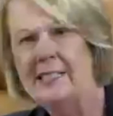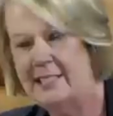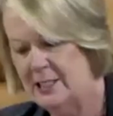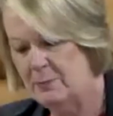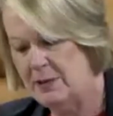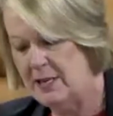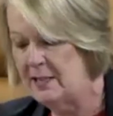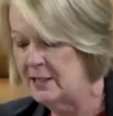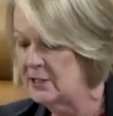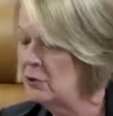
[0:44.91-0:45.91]

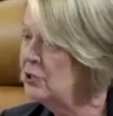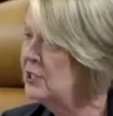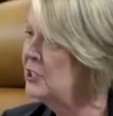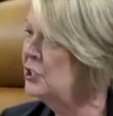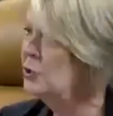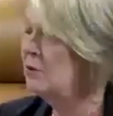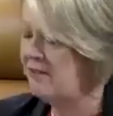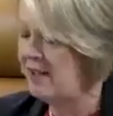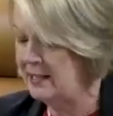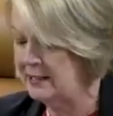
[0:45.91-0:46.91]
AACSB, the
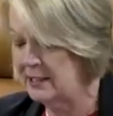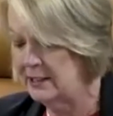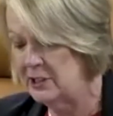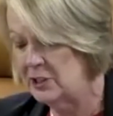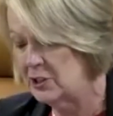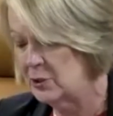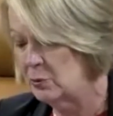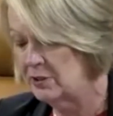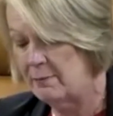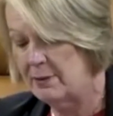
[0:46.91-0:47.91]
Association to Advance
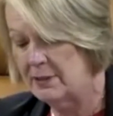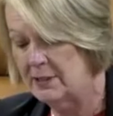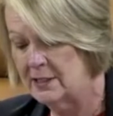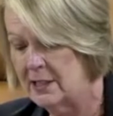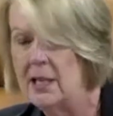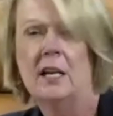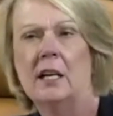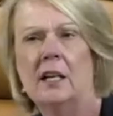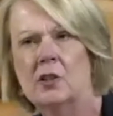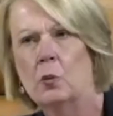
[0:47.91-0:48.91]
Collegiate Schools of
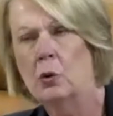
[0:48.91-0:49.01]
Business,